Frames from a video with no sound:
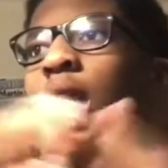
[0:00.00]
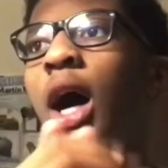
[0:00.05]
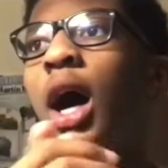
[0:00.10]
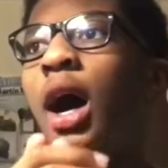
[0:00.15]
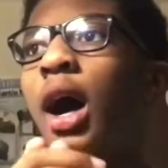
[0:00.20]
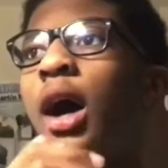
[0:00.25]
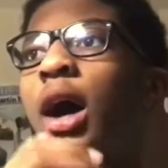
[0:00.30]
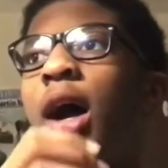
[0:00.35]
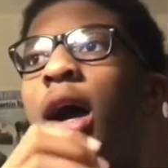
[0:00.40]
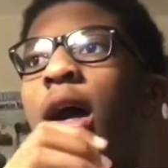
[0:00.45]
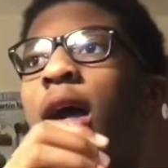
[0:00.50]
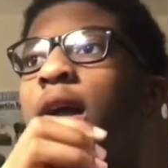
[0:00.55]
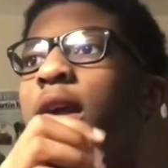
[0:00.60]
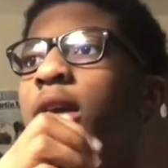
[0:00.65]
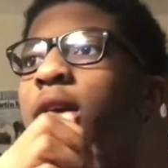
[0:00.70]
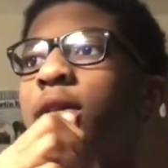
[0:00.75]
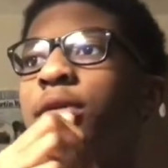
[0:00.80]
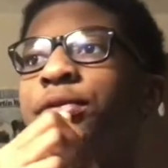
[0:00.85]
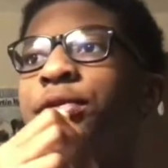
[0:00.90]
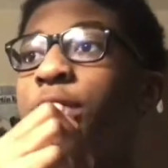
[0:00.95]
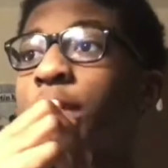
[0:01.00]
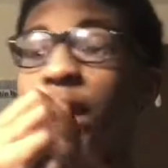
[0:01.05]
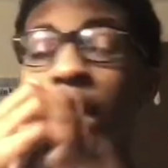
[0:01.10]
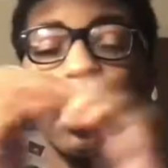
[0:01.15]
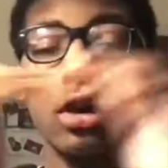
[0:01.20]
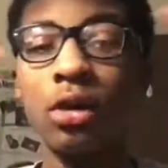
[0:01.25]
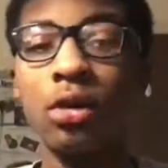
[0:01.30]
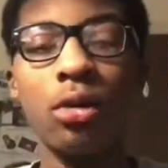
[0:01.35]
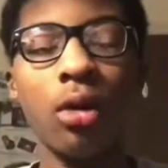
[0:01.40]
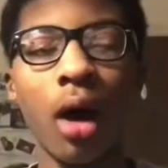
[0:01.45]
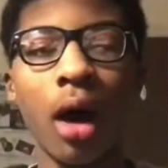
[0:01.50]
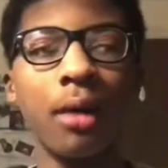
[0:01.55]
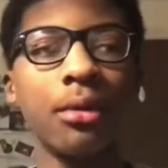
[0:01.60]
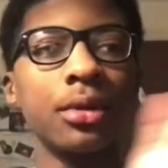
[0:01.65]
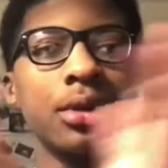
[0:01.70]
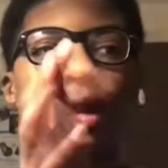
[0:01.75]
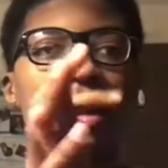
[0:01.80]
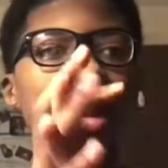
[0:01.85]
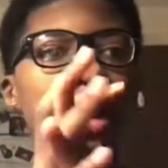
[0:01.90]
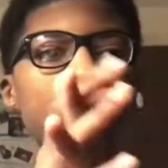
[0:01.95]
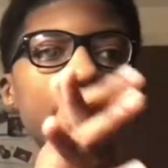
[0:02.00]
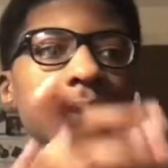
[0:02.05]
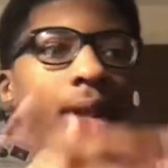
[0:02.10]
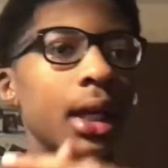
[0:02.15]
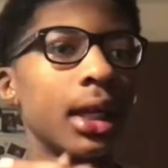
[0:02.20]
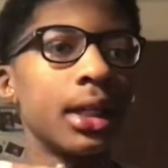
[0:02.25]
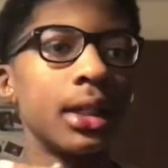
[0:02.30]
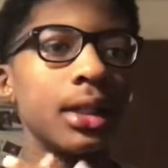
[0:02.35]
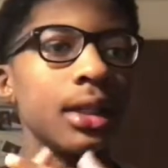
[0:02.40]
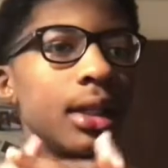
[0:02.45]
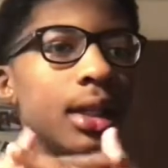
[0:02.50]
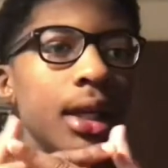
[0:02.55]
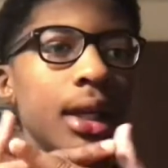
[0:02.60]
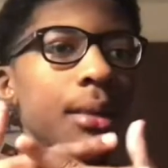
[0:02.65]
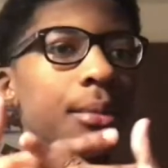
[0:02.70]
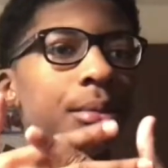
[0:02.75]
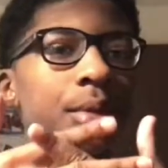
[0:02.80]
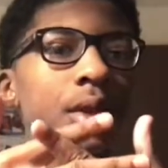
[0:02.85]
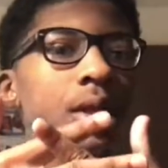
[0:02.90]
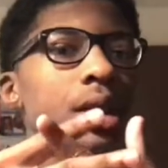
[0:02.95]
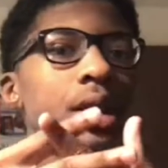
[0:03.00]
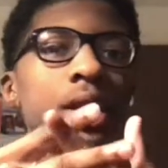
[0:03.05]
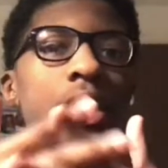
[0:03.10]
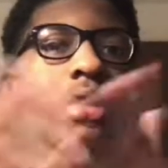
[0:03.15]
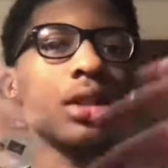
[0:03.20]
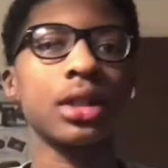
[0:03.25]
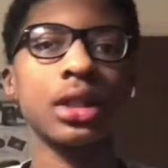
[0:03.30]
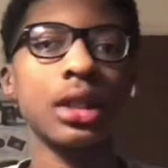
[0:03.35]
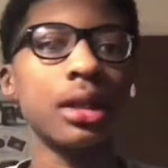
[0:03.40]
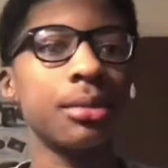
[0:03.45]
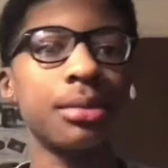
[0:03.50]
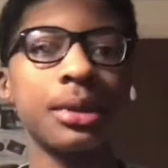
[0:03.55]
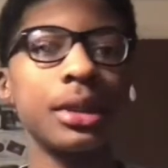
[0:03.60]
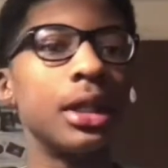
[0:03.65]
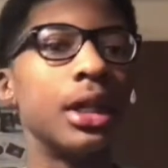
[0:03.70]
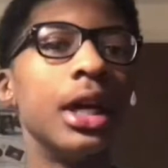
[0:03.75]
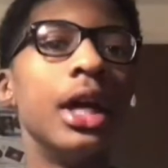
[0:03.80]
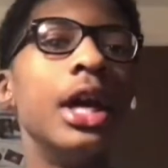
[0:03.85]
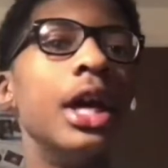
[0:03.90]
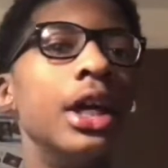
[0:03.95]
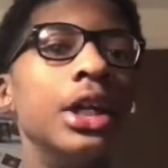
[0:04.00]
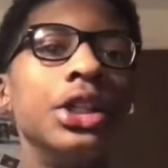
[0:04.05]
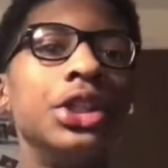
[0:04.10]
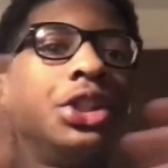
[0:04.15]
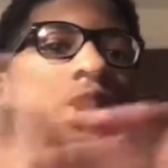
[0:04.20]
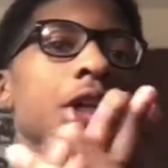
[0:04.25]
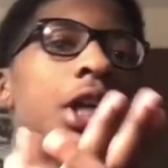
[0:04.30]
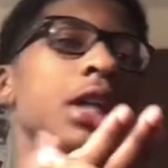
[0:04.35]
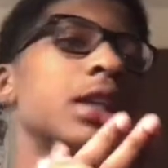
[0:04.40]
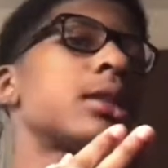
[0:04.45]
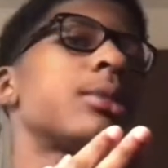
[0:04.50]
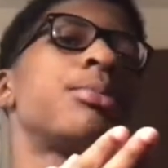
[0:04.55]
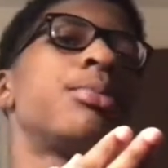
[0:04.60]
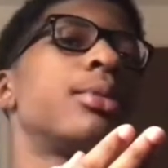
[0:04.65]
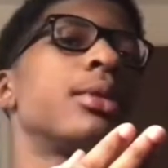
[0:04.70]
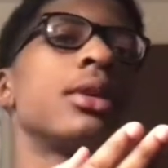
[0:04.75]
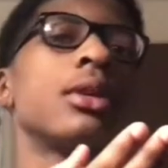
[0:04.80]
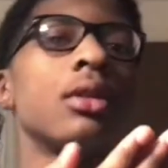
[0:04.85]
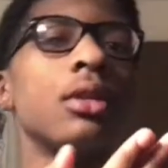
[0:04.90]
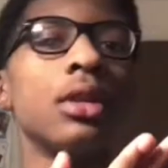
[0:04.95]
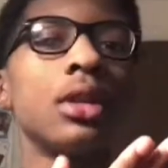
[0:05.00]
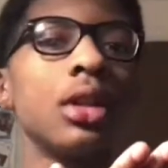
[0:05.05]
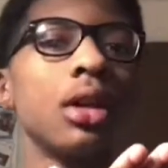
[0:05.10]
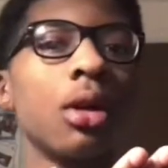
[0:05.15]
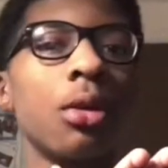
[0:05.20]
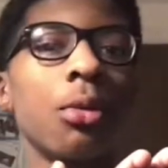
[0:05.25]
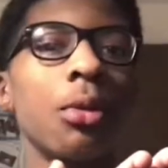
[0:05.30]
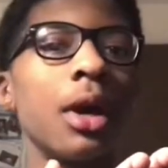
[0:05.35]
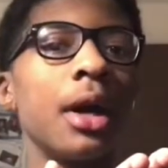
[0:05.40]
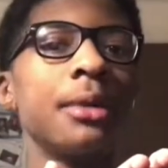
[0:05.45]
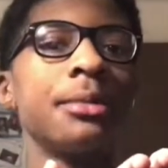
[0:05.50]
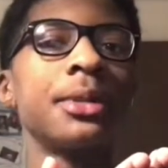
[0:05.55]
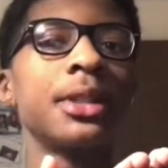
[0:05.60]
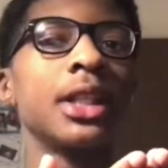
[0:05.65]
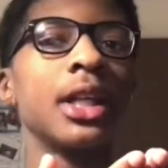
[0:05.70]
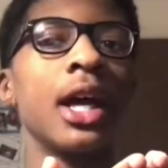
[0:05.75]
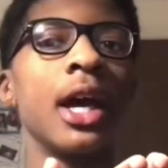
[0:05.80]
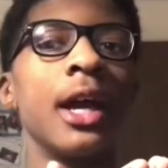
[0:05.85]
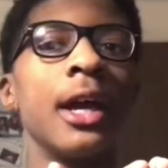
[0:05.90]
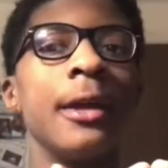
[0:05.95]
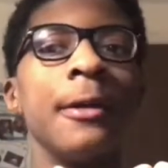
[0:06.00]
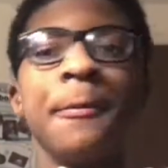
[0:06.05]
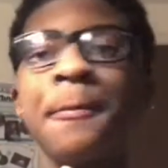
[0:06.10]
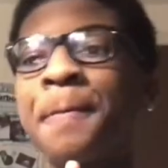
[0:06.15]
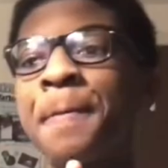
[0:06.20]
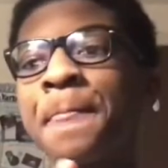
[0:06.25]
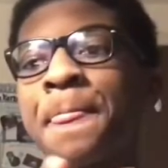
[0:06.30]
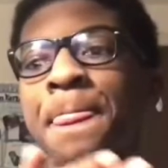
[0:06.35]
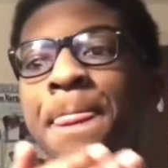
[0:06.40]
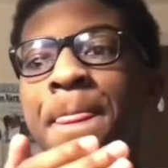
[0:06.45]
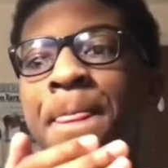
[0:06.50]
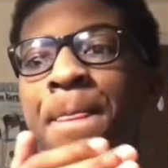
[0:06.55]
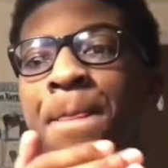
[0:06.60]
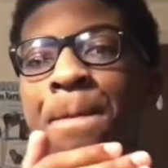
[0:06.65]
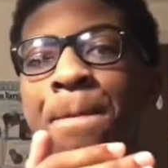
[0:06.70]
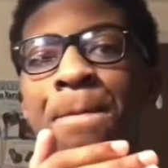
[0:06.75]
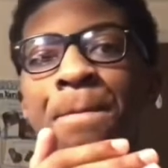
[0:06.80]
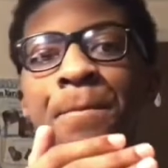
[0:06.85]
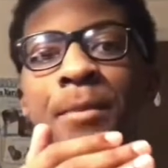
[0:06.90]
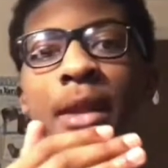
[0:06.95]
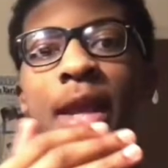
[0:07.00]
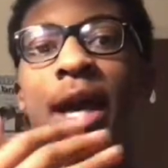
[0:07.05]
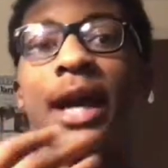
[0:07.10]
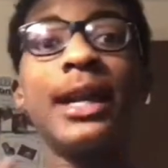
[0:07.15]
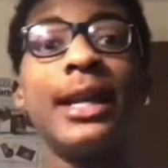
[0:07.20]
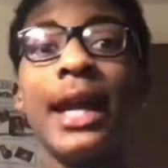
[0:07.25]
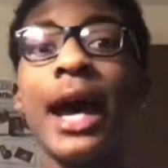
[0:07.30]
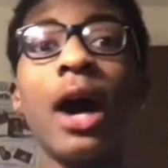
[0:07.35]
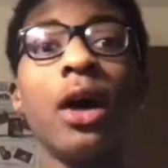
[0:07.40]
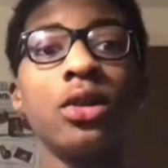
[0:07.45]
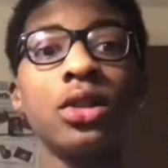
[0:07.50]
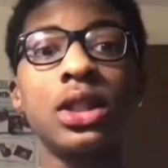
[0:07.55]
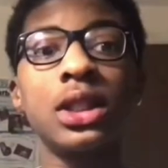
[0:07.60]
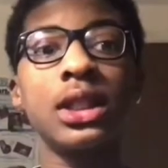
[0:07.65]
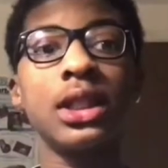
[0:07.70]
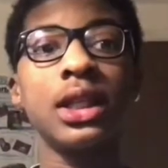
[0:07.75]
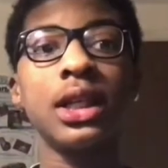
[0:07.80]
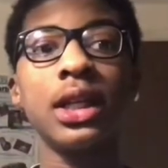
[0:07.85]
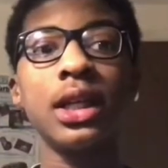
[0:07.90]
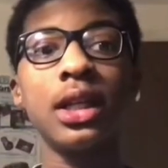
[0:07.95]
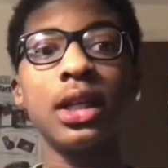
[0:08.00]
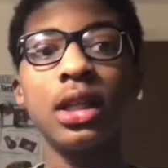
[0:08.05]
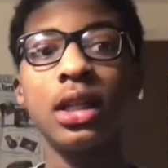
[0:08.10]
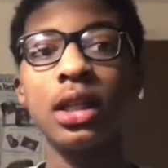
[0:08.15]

I forget who I was here. It was like NBC or something. Just put on their website announcing